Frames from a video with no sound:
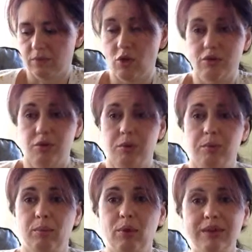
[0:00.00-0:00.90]
thought they were
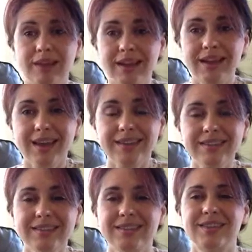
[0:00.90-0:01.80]
important, I
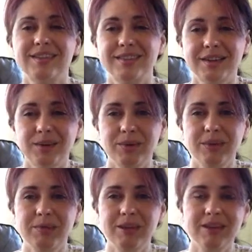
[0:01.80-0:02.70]
guess. They stuck
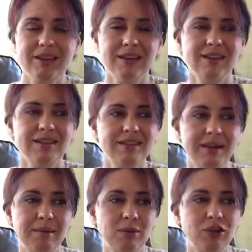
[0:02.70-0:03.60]
with me.
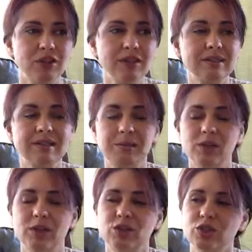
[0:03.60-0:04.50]
Some are good and some are
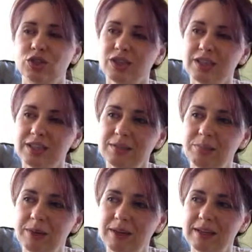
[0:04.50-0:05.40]
not so good,
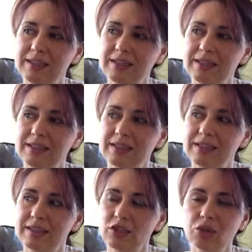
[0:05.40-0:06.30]
but
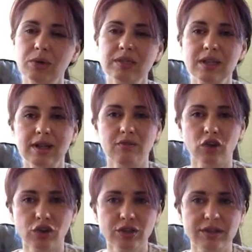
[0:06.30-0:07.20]
stories that I've
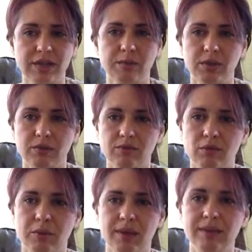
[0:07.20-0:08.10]
learned something
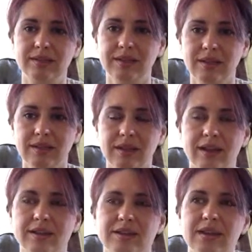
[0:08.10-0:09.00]
from it
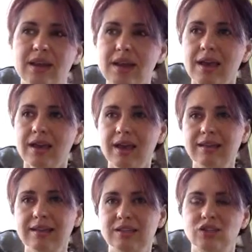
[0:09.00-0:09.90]
nonetheless, and
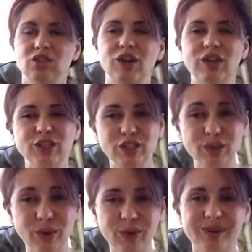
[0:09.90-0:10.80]
not necessarily
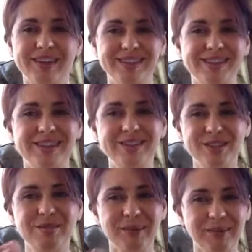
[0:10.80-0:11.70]
stories,
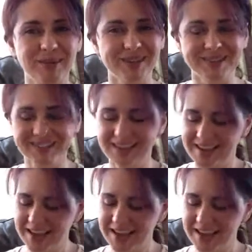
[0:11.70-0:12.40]
these are memories,